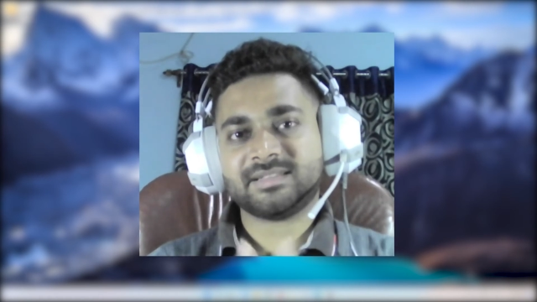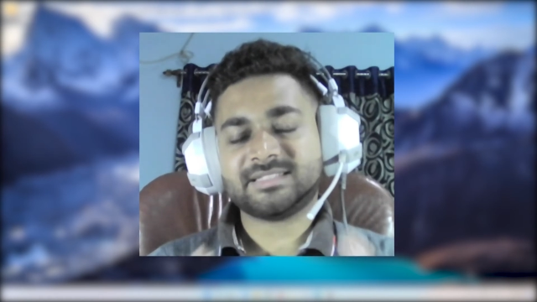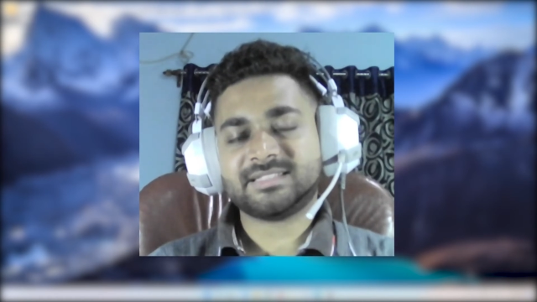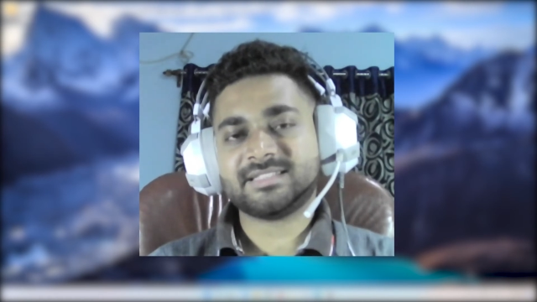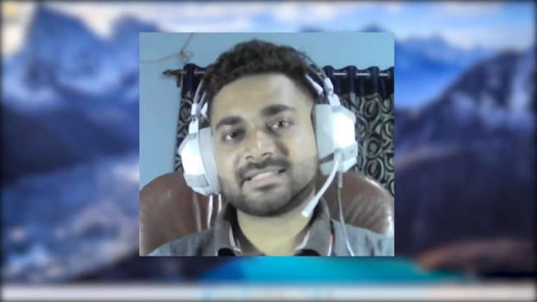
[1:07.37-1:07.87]

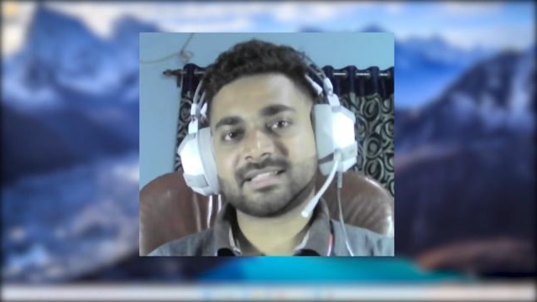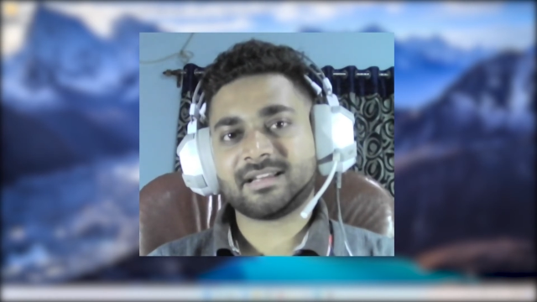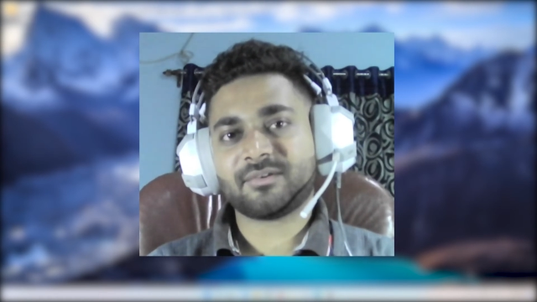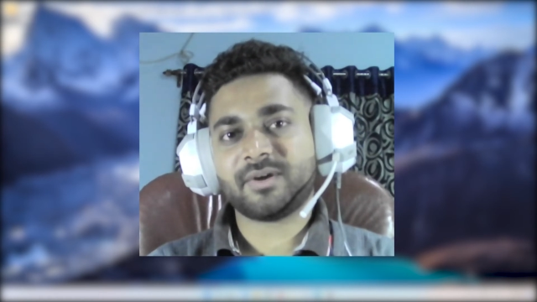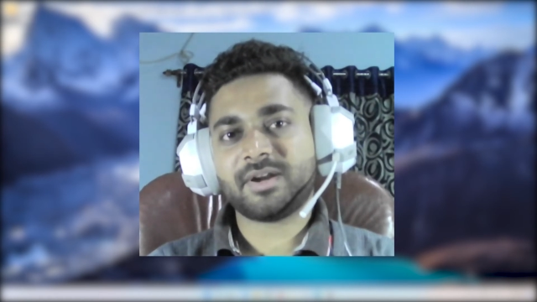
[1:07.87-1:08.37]
This is
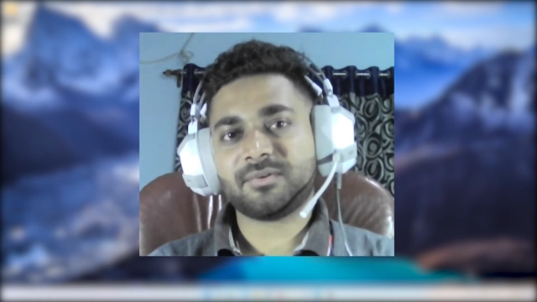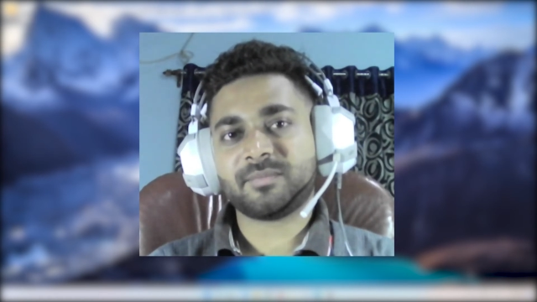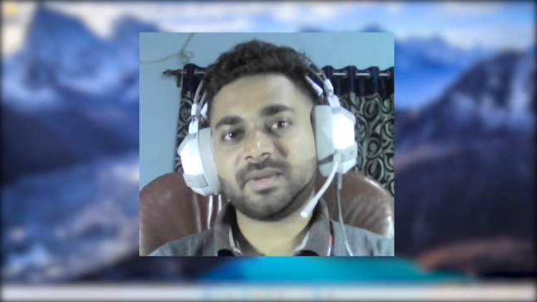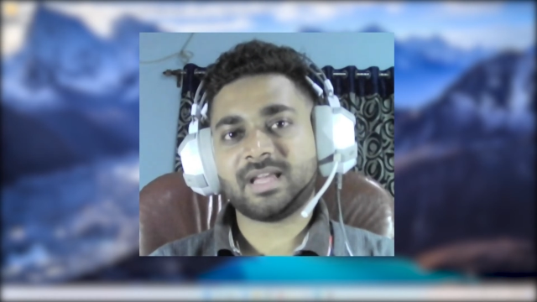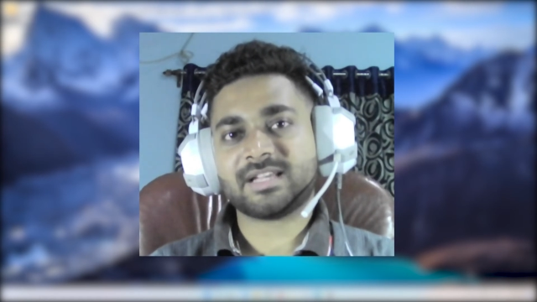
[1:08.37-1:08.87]
going to
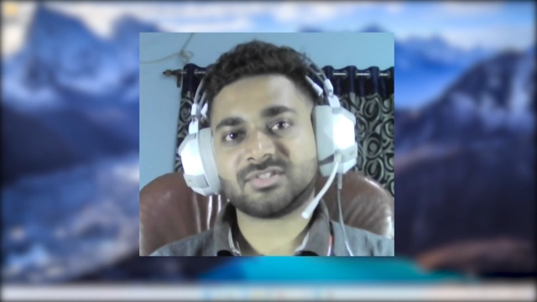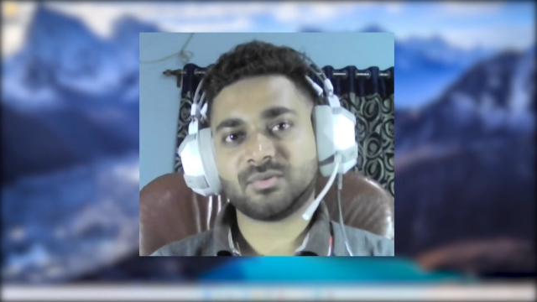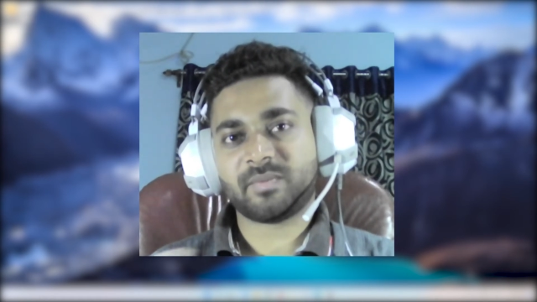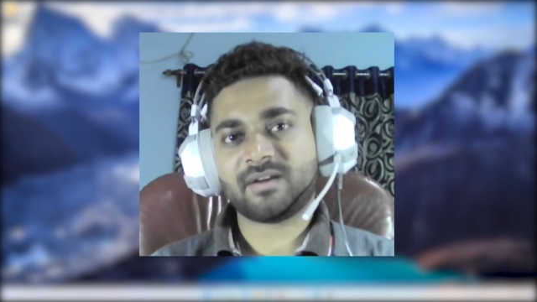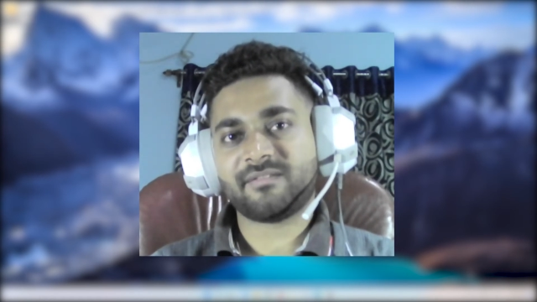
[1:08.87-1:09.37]
be a
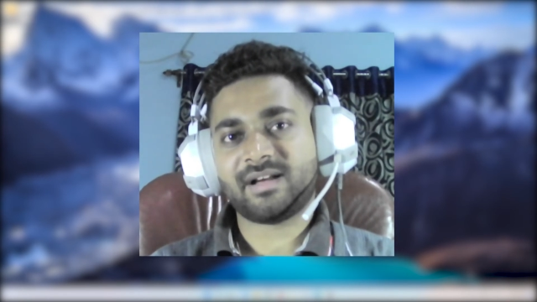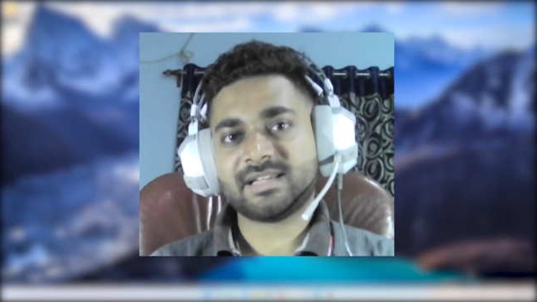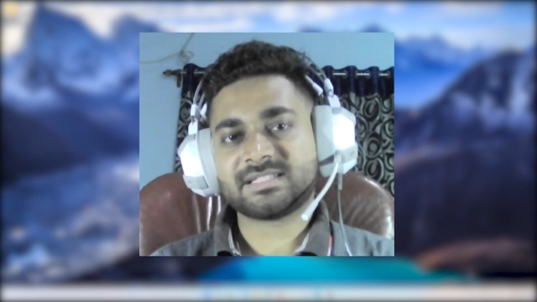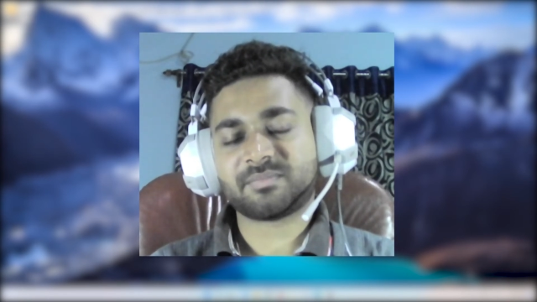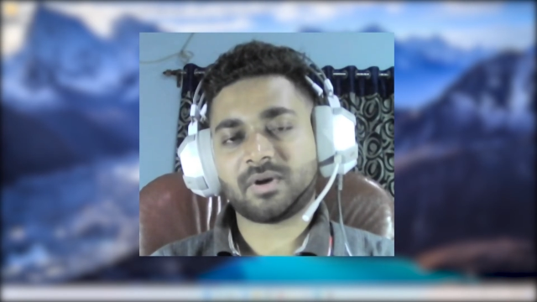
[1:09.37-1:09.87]

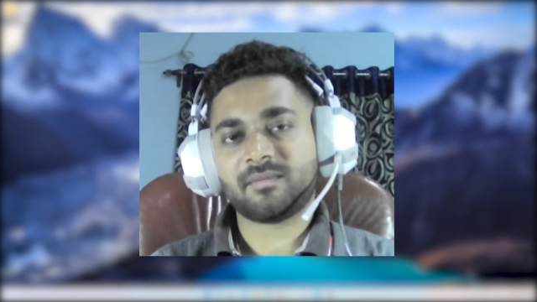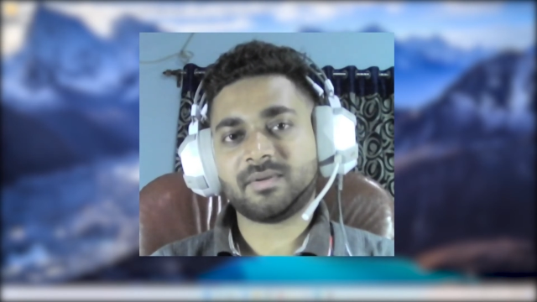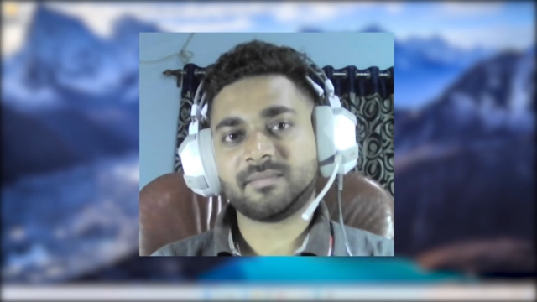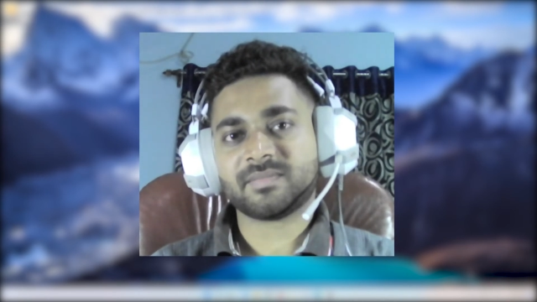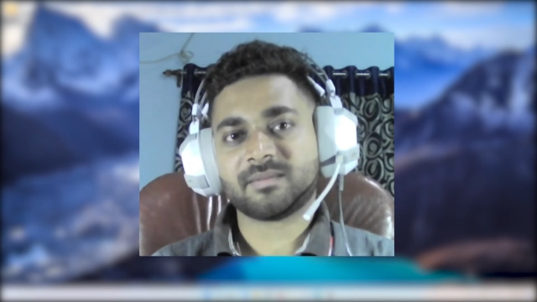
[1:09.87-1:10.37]
supervised
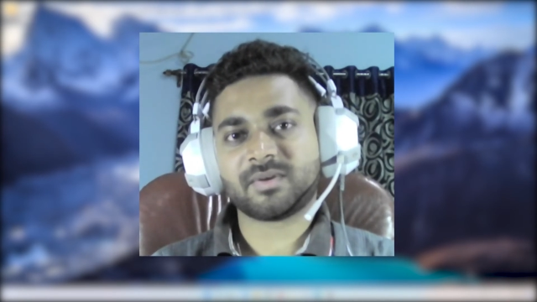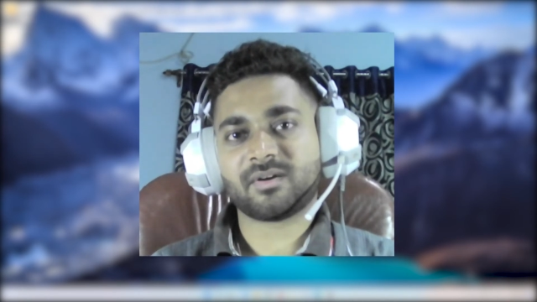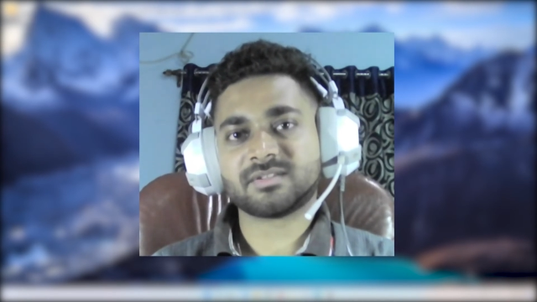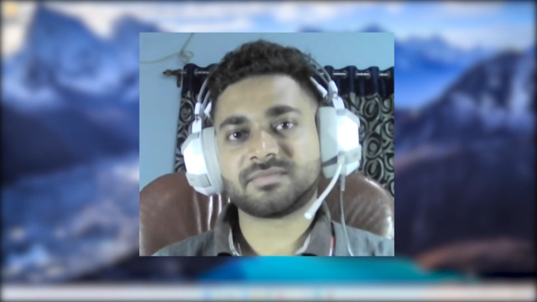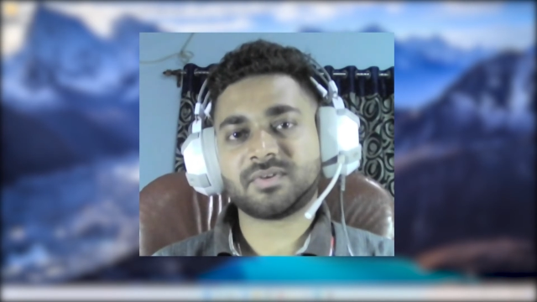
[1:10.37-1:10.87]
problem
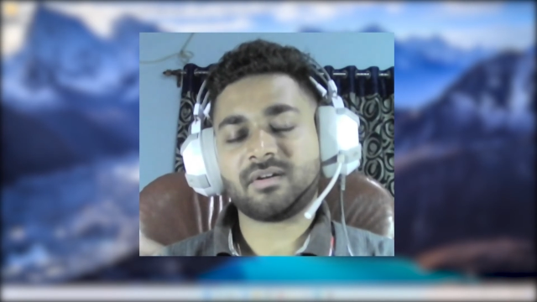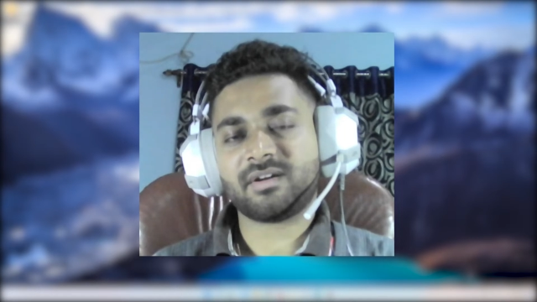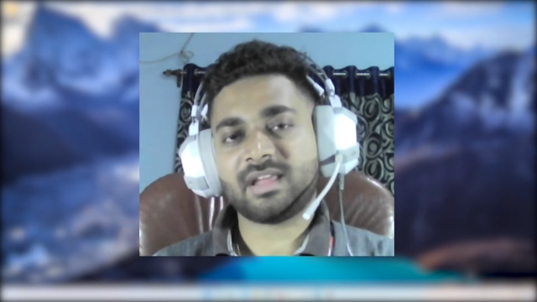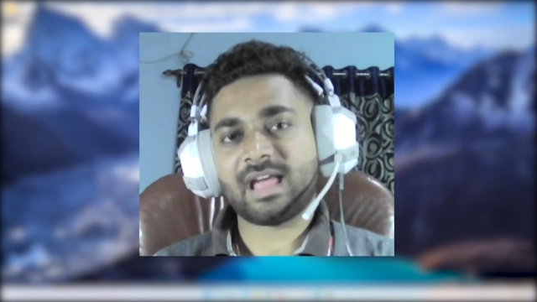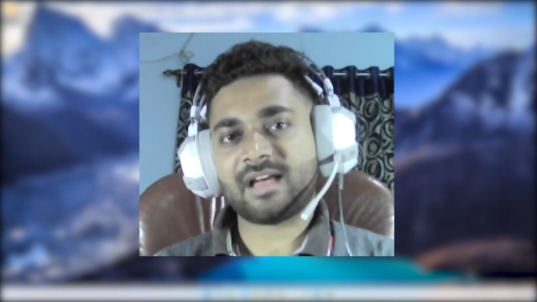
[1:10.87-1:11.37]
because we
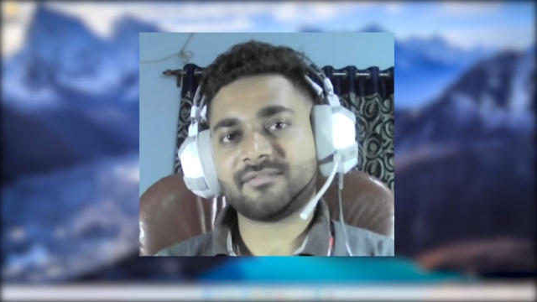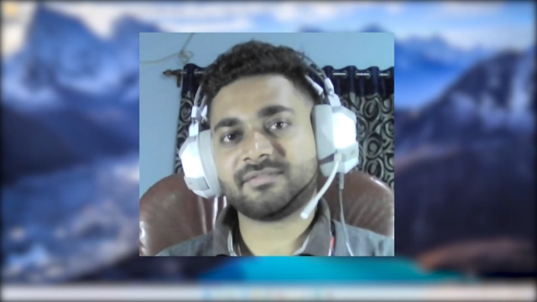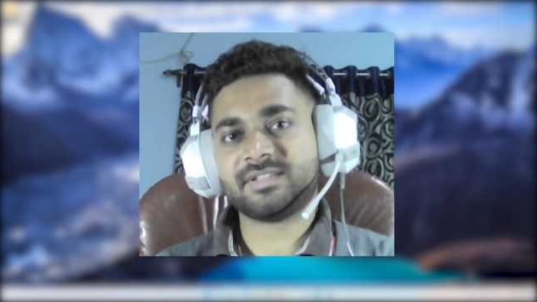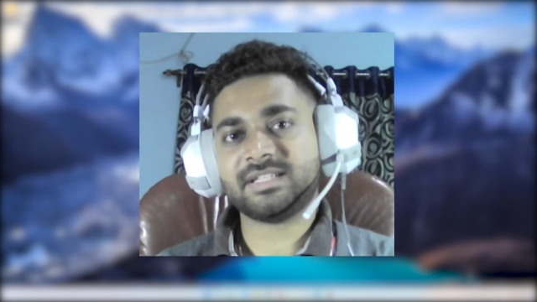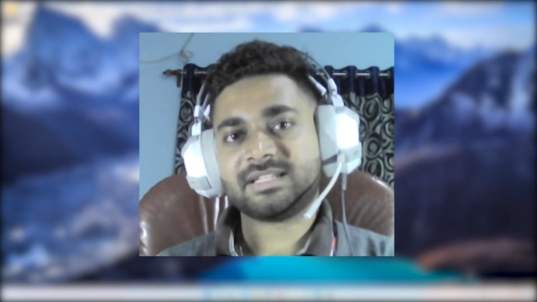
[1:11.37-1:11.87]
already have
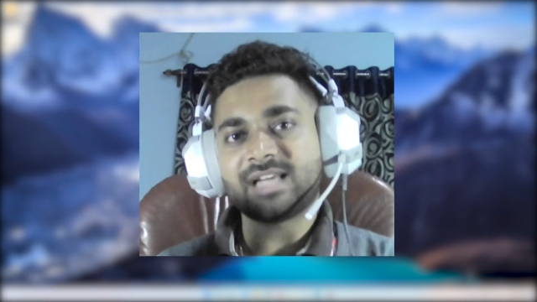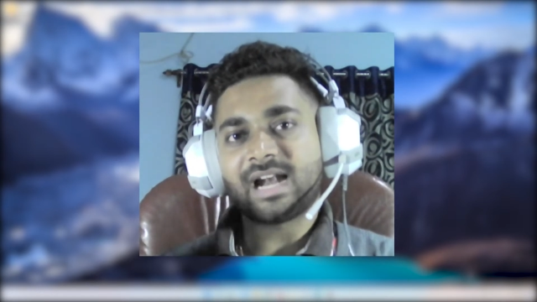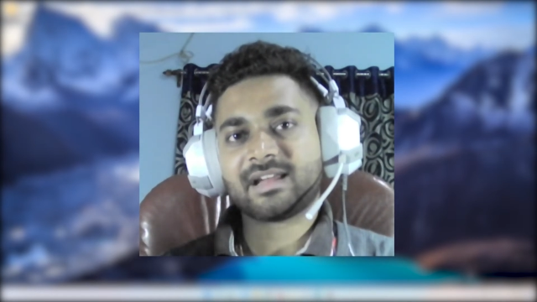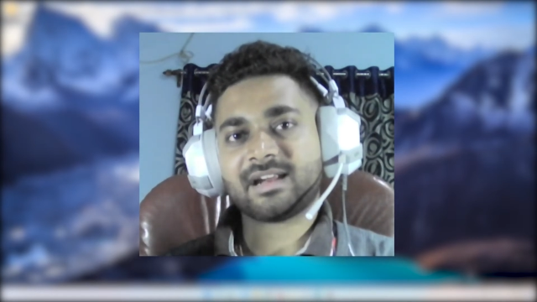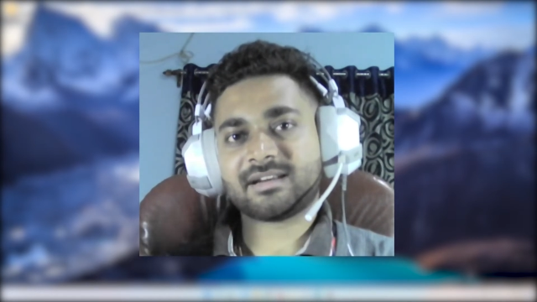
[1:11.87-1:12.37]
the
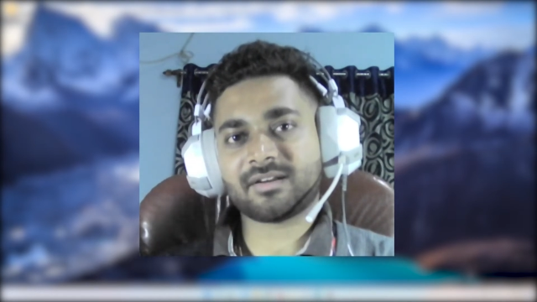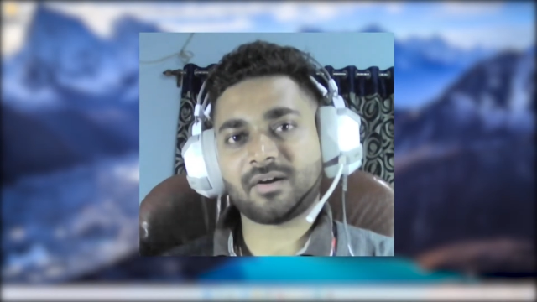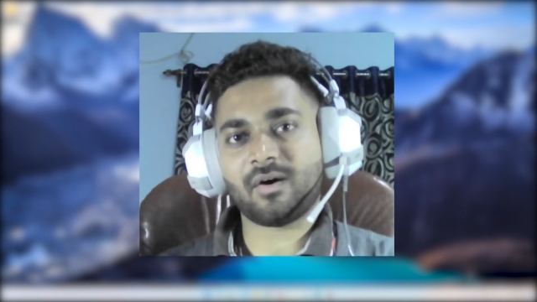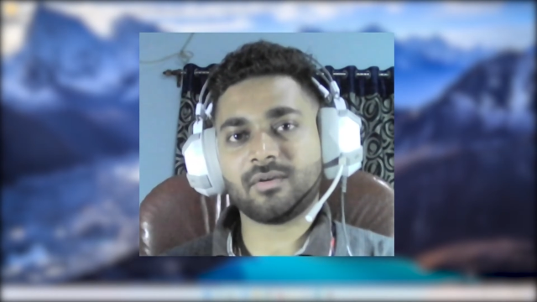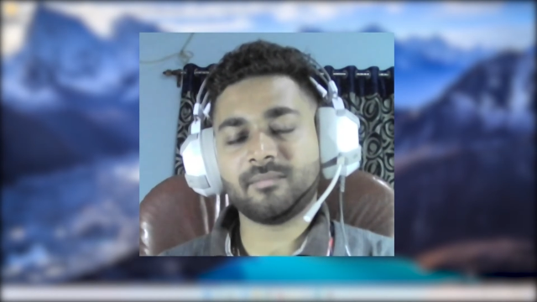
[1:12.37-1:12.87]
target
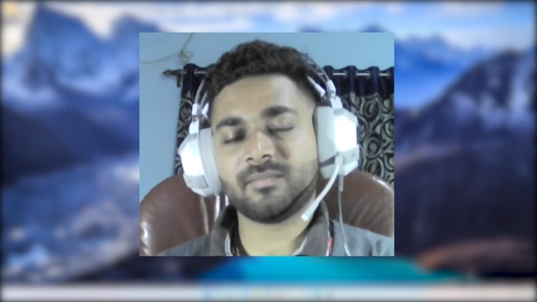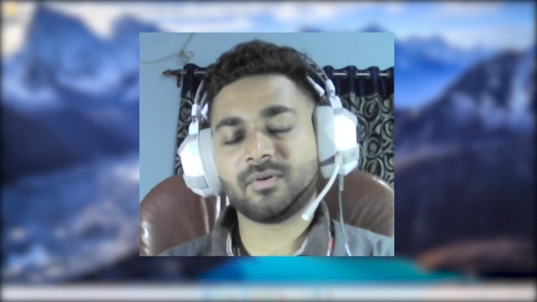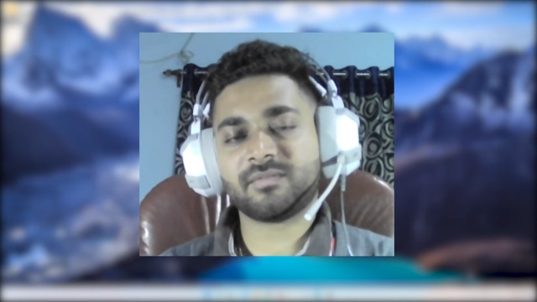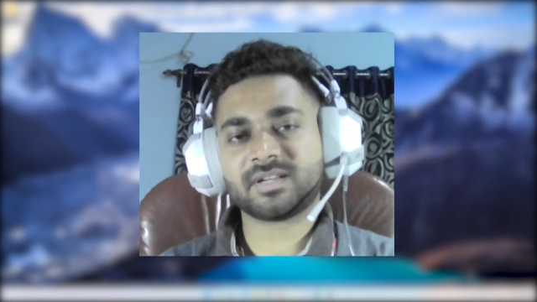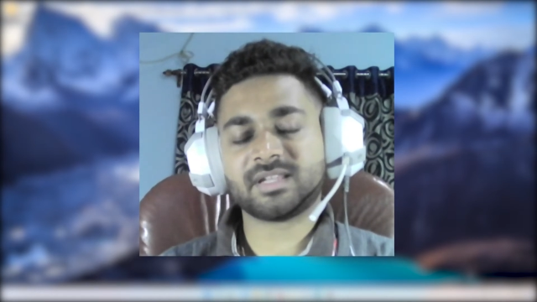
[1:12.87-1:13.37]
column
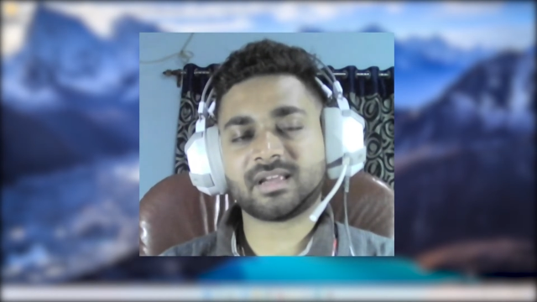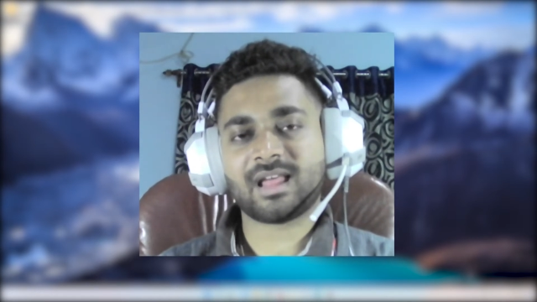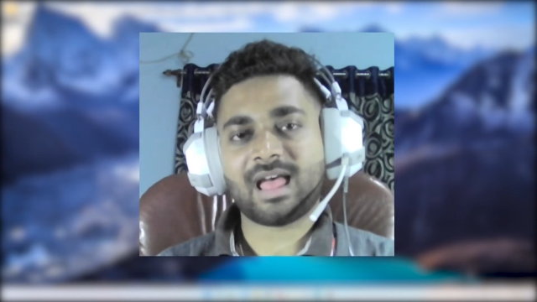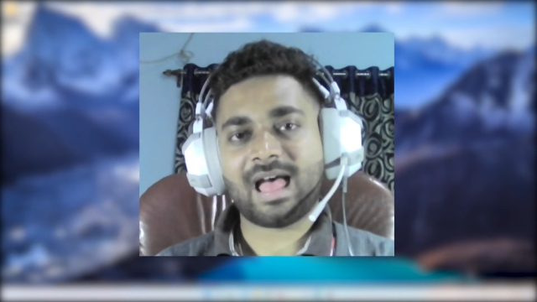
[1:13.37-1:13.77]
over there,